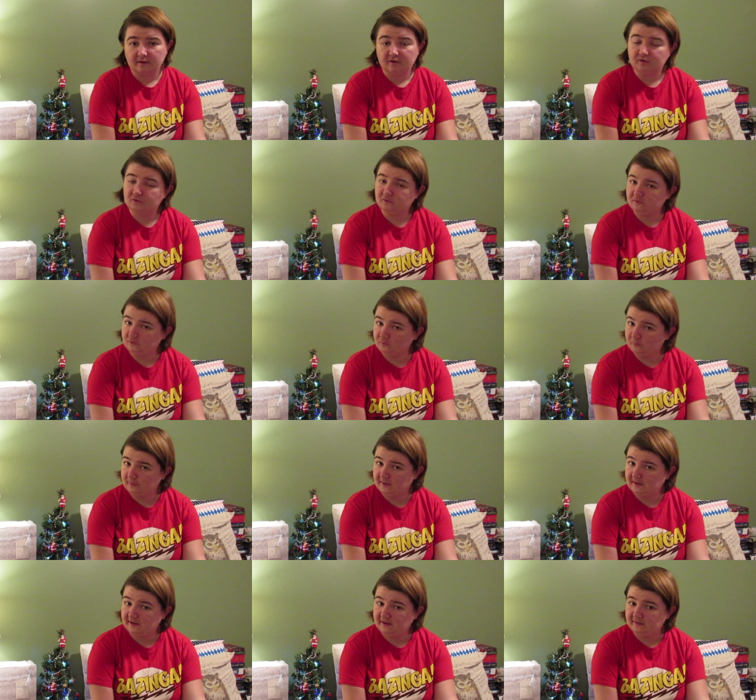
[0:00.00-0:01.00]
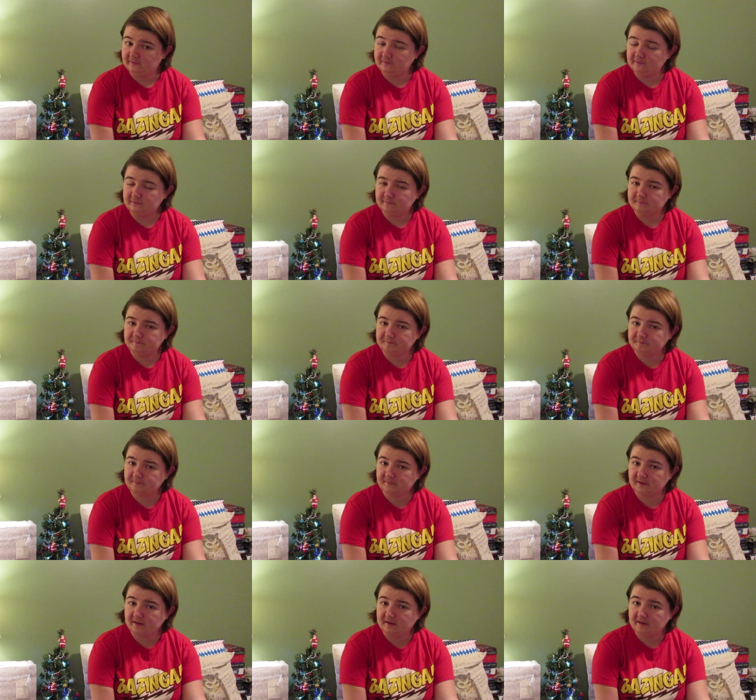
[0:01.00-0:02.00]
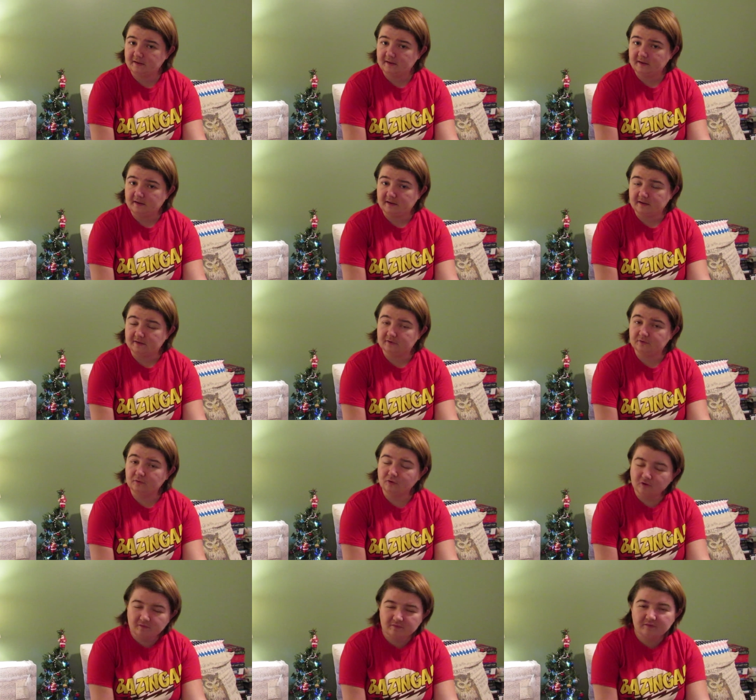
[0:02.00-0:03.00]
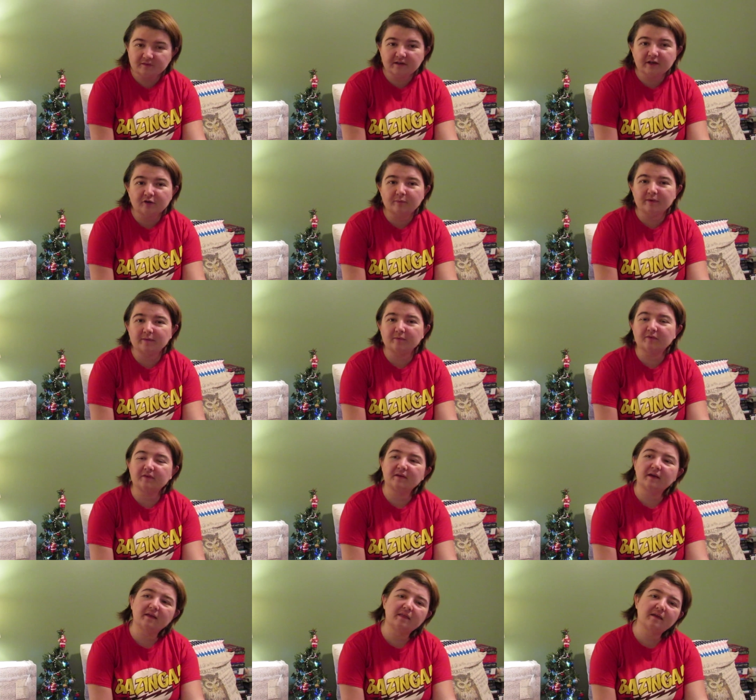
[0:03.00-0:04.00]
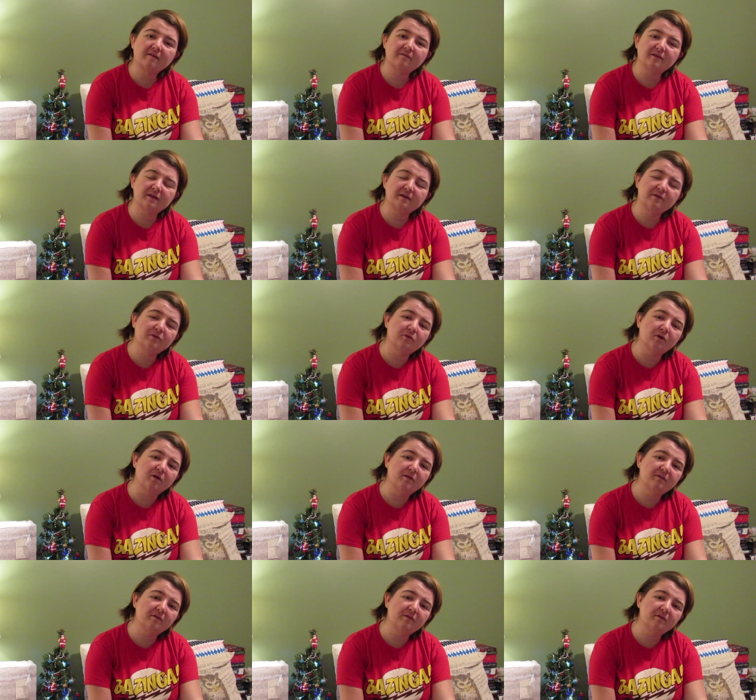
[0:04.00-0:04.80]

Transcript: you'll know when it is and hopefully I'll be able to get that video